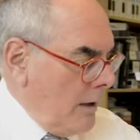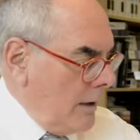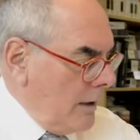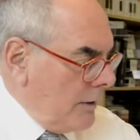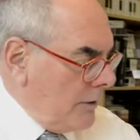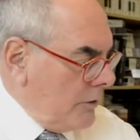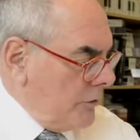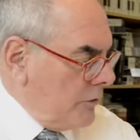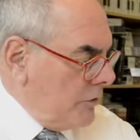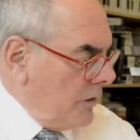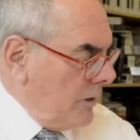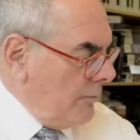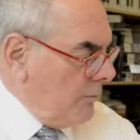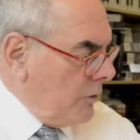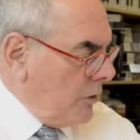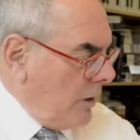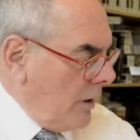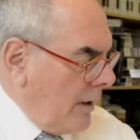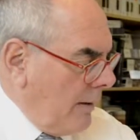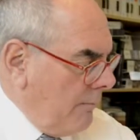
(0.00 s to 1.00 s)
At the same
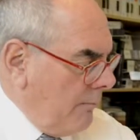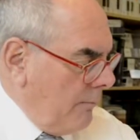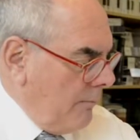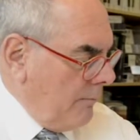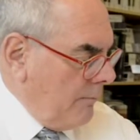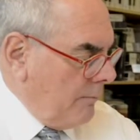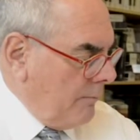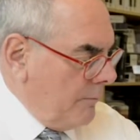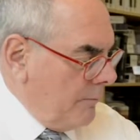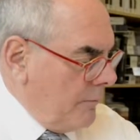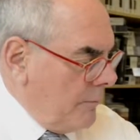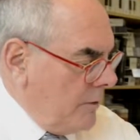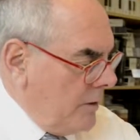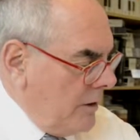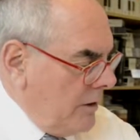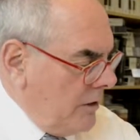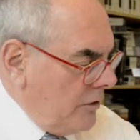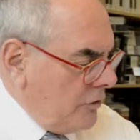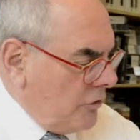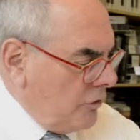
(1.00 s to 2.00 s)
time,
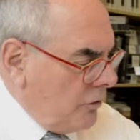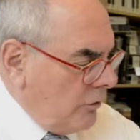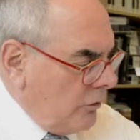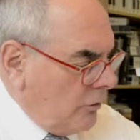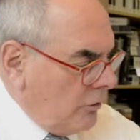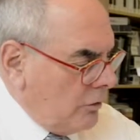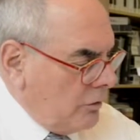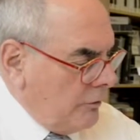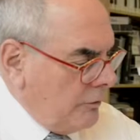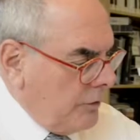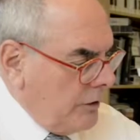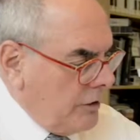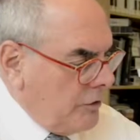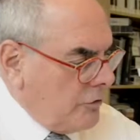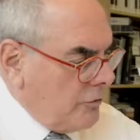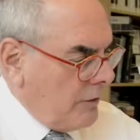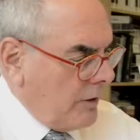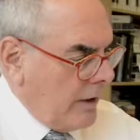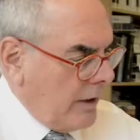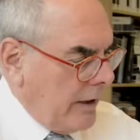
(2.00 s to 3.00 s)
all of these
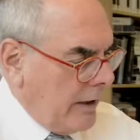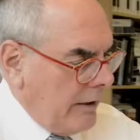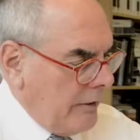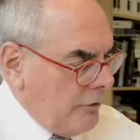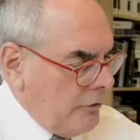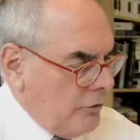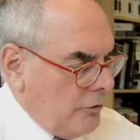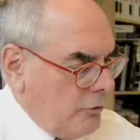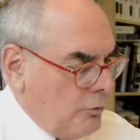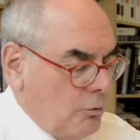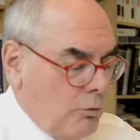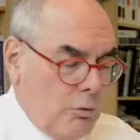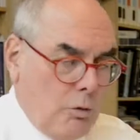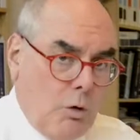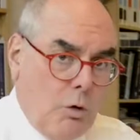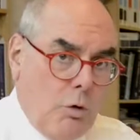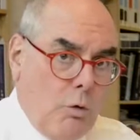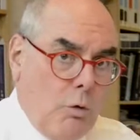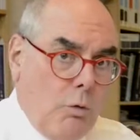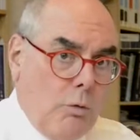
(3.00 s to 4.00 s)
vines
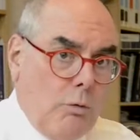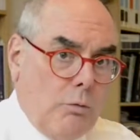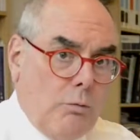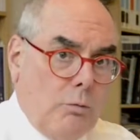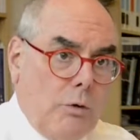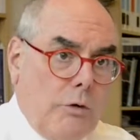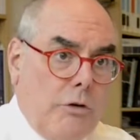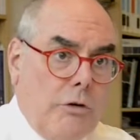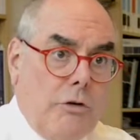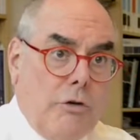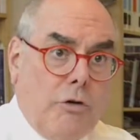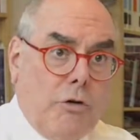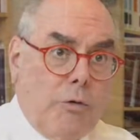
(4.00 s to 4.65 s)
grow within the